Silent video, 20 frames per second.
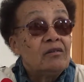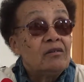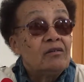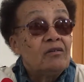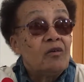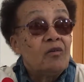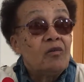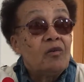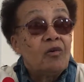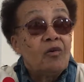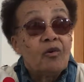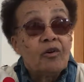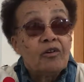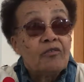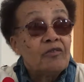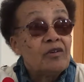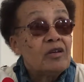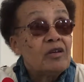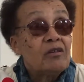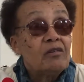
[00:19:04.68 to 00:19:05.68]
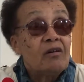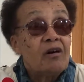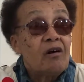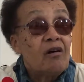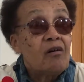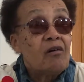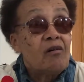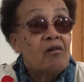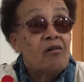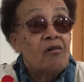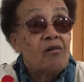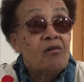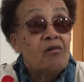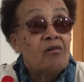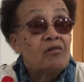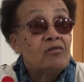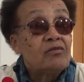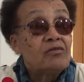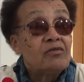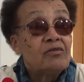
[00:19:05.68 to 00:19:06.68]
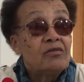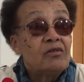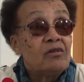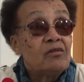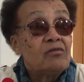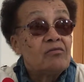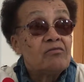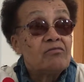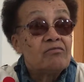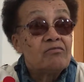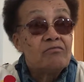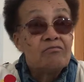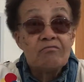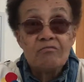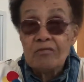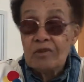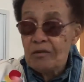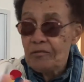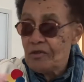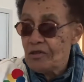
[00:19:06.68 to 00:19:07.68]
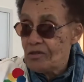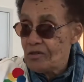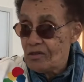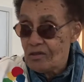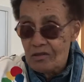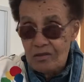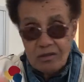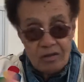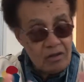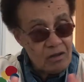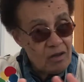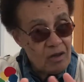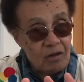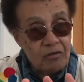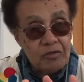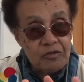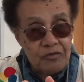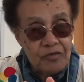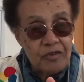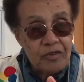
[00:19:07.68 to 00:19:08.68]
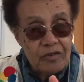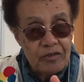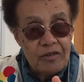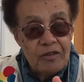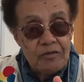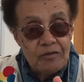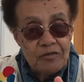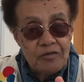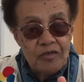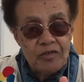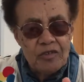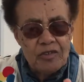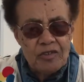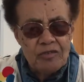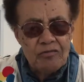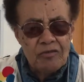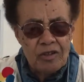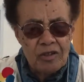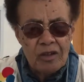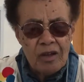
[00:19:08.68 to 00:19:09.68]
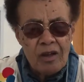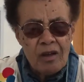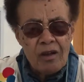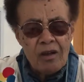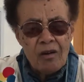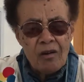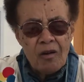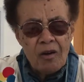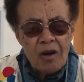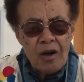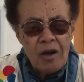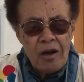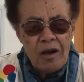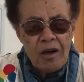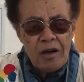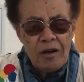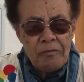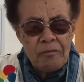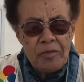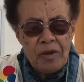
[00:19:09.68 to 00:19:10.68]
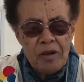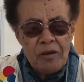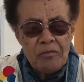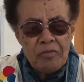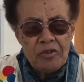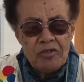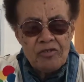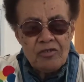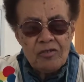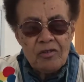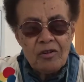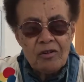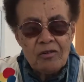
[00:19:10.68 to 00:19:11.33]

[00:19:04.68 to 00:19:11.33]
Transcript: no loitering in the halls. No, it was very strict. But